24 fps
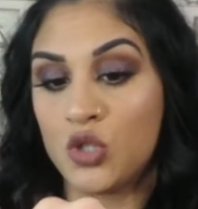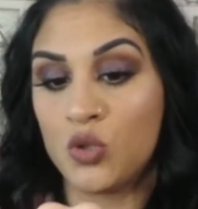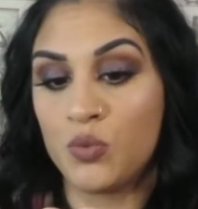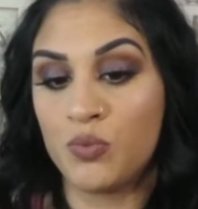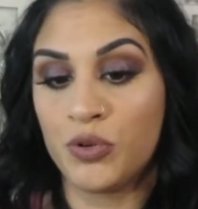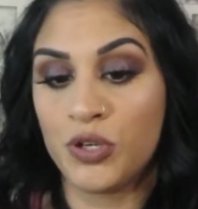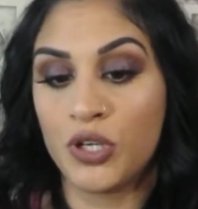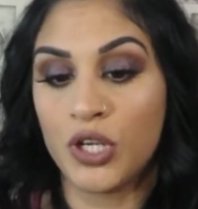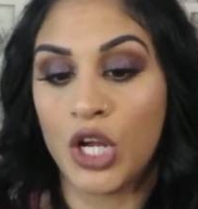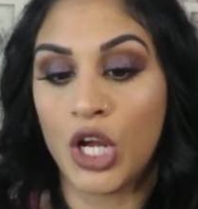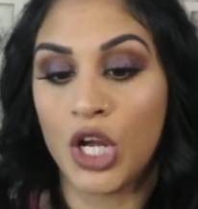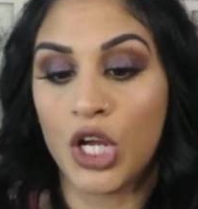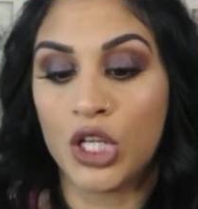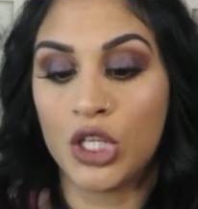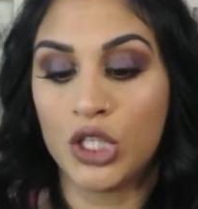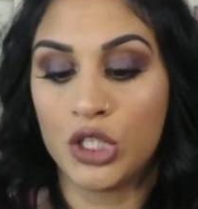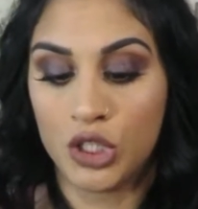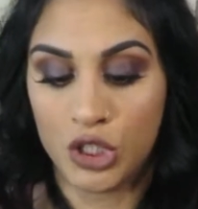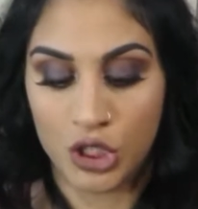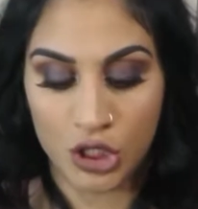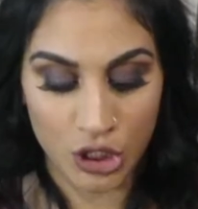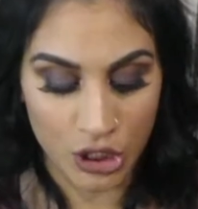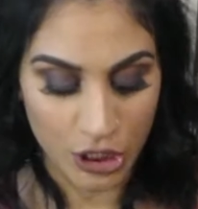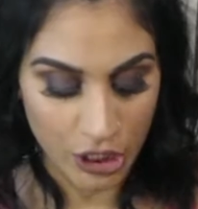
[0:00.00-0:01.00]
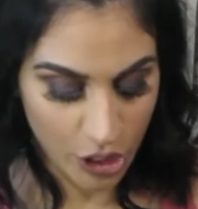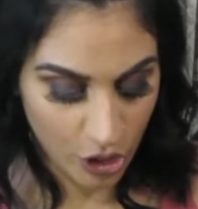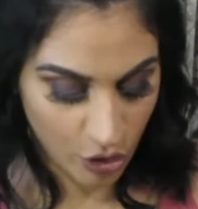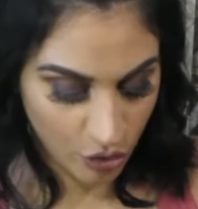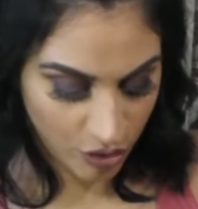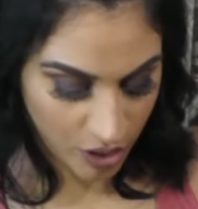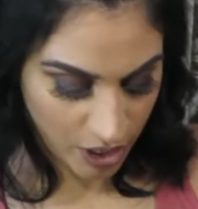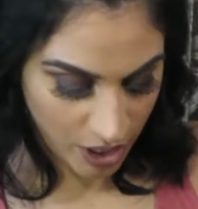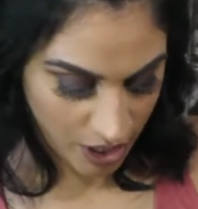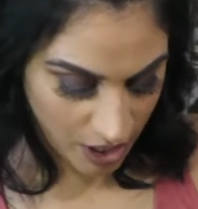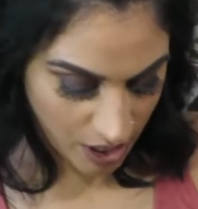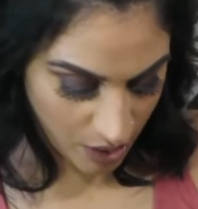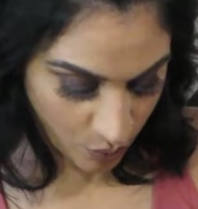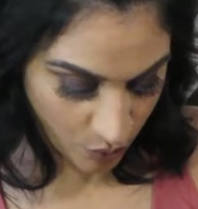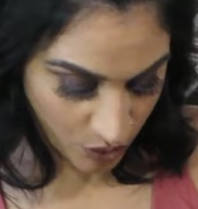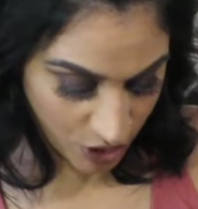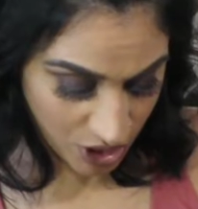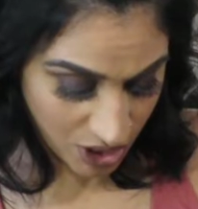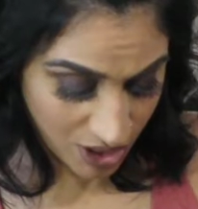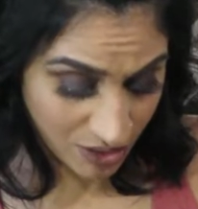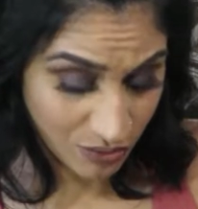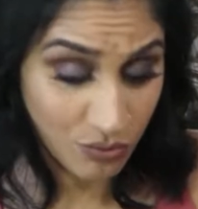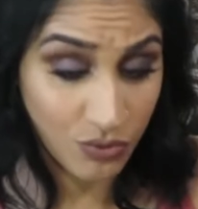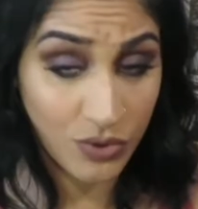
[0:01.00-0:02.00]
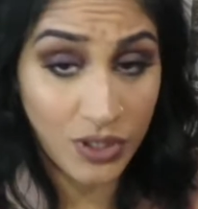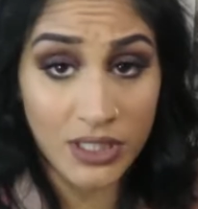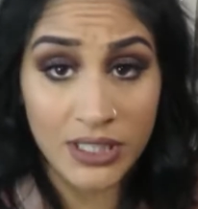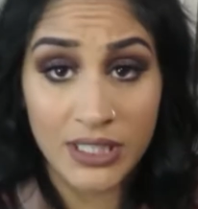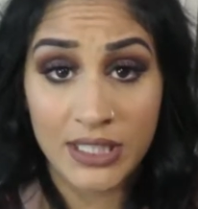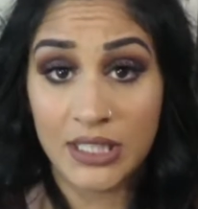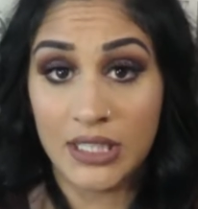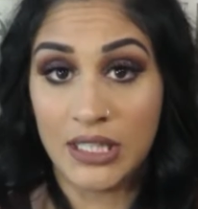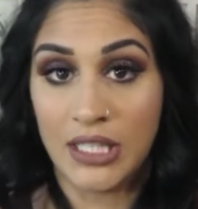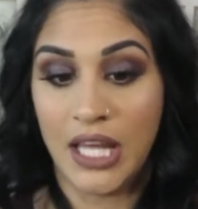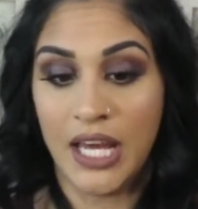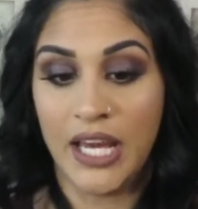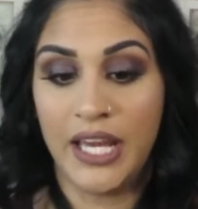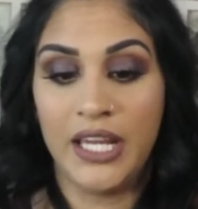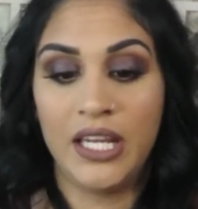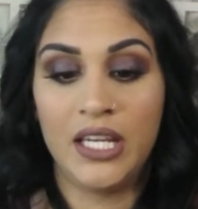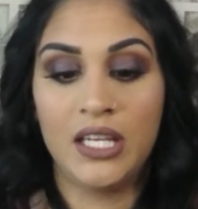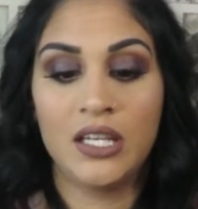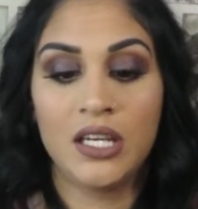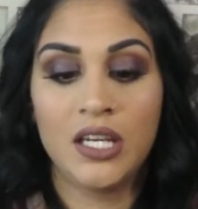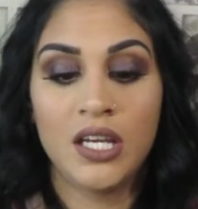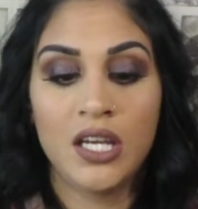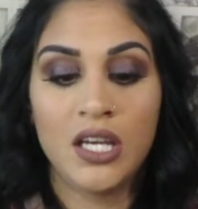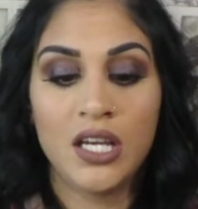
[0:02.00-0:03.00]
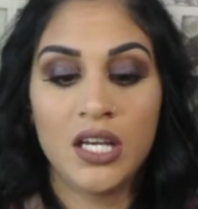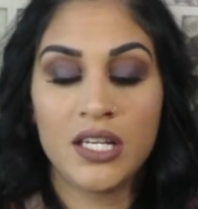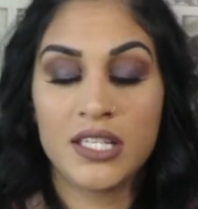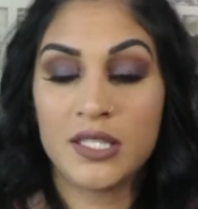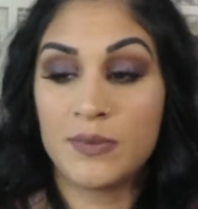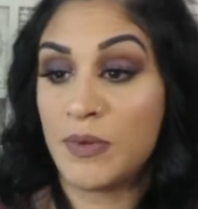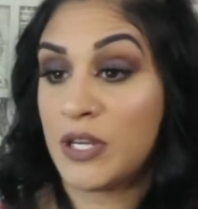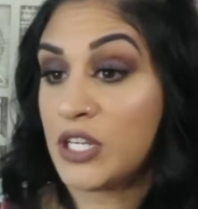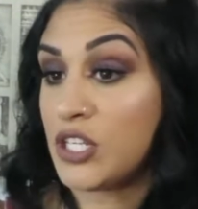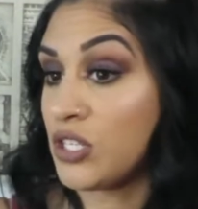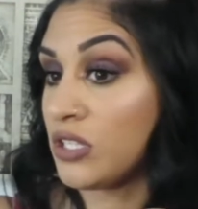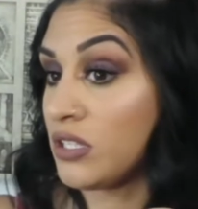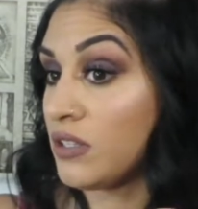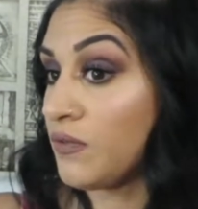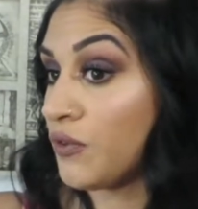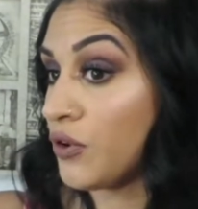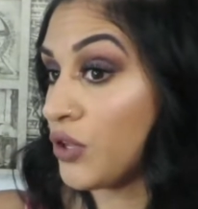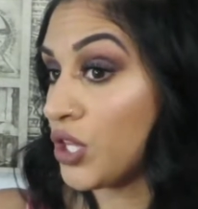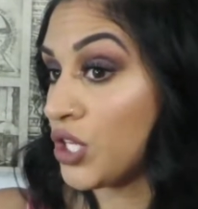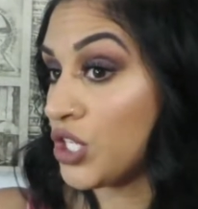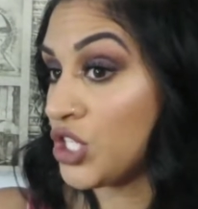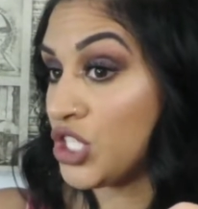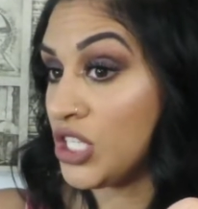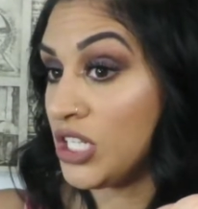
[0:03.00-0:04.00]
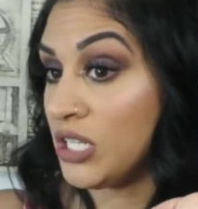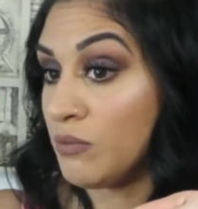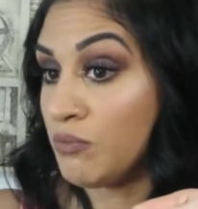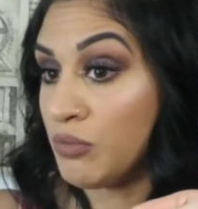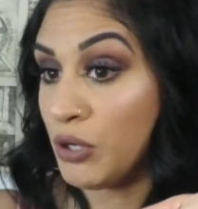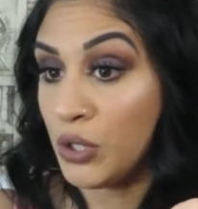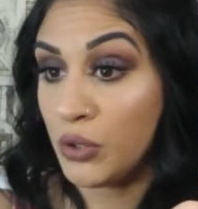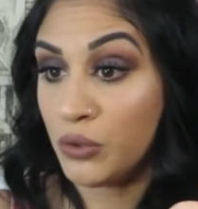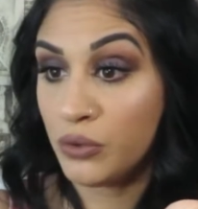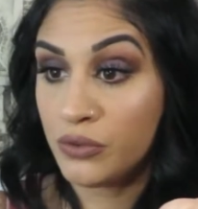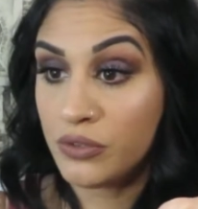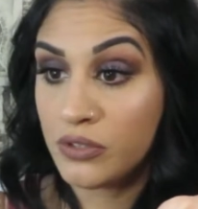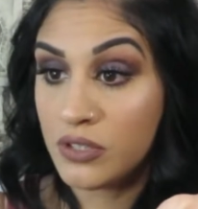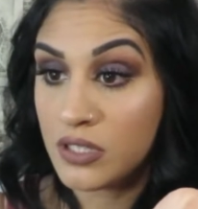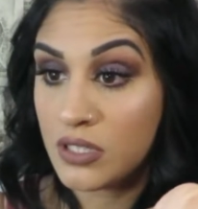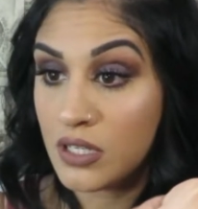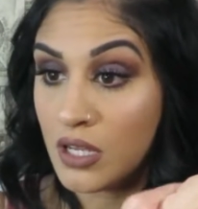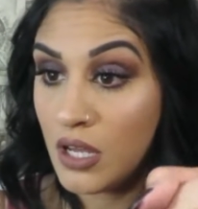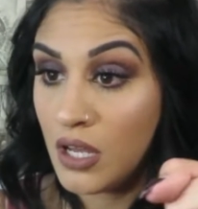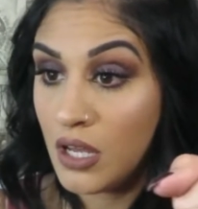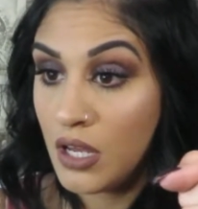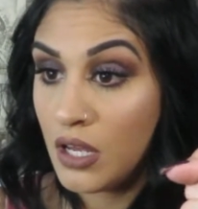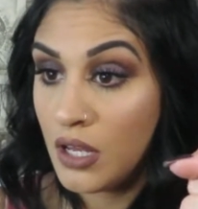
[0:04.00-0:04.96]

super glittery, which I really like, especially for the cheekbones,